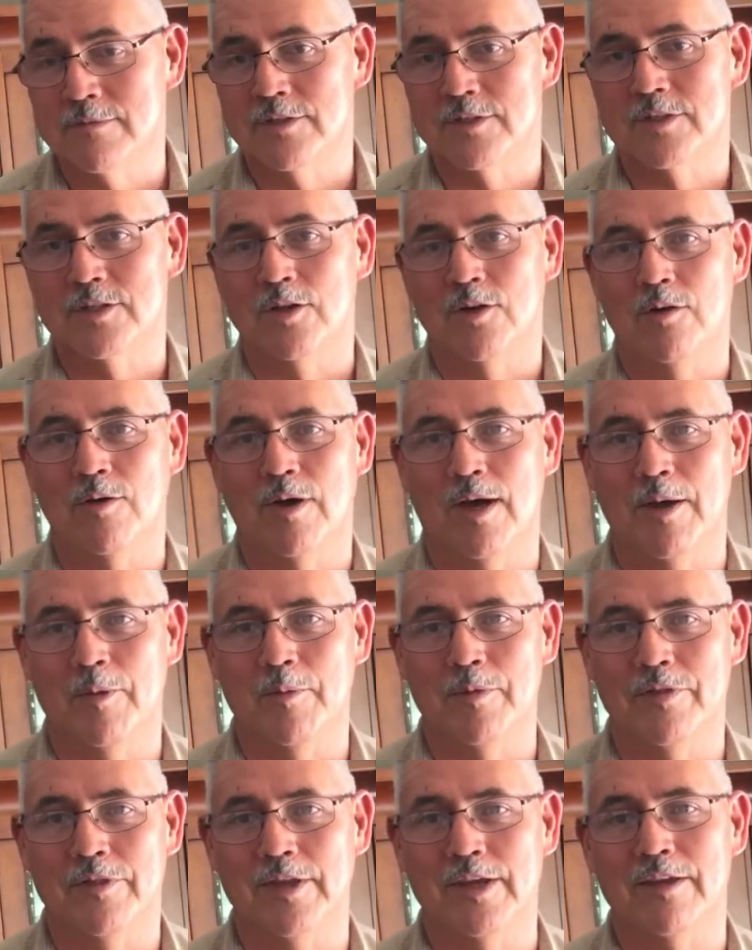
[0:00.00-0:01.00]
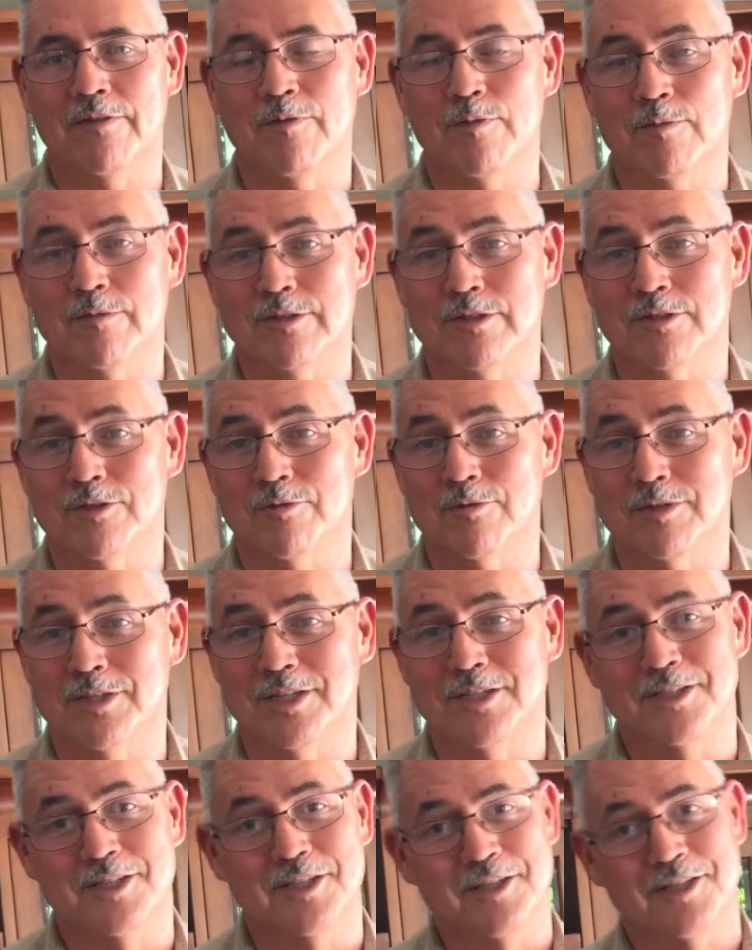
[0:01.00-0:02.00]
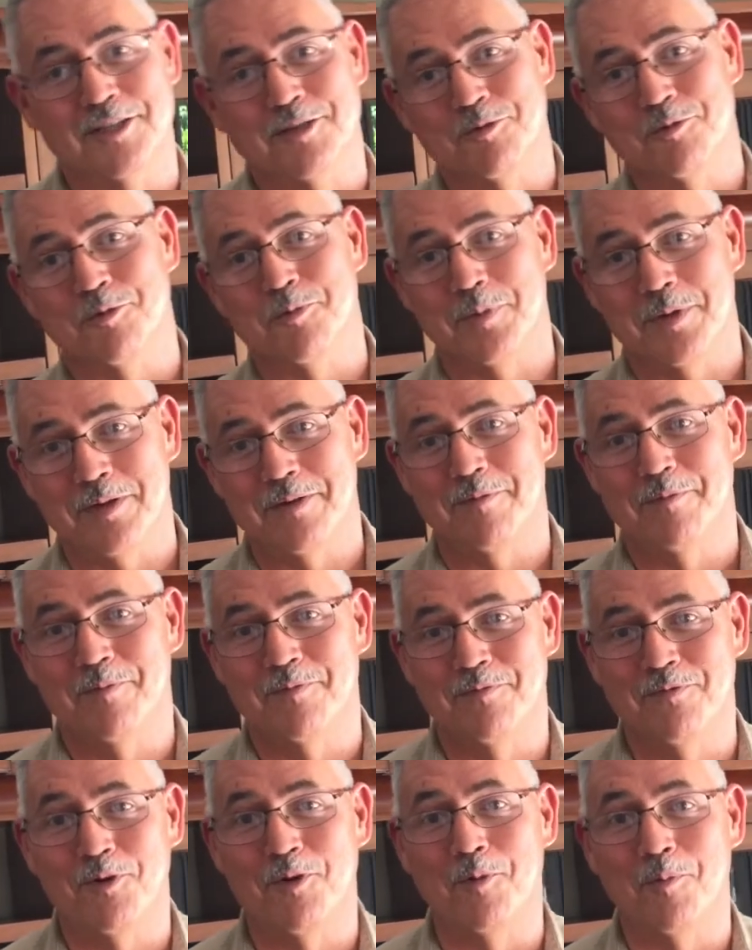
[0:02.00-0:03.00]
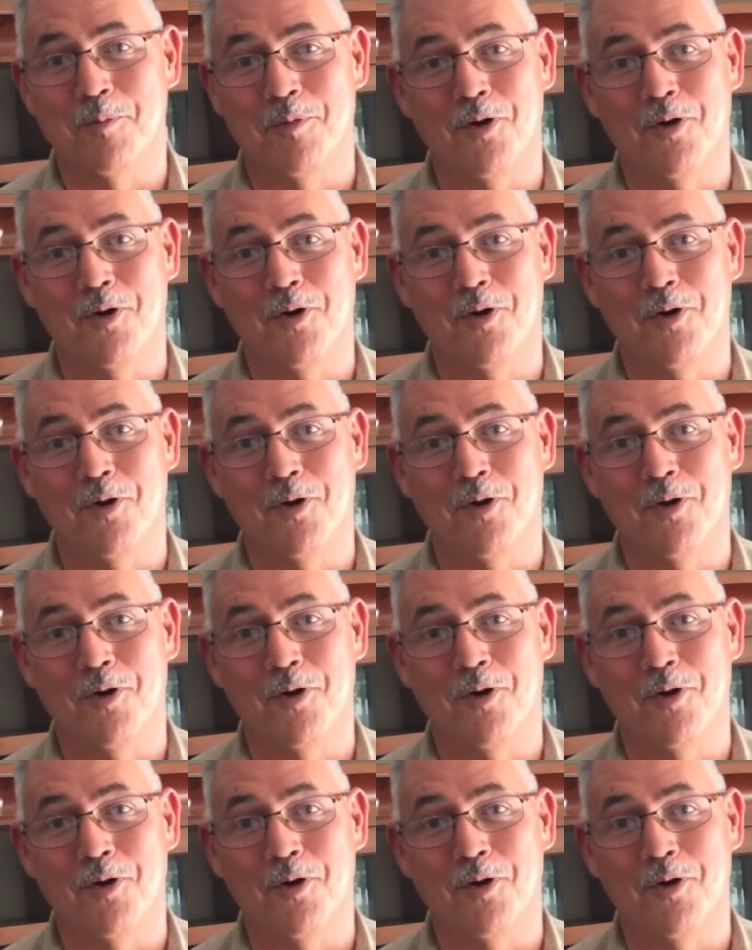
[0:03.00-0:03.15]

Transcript: So I would think if it was association, this would be foam.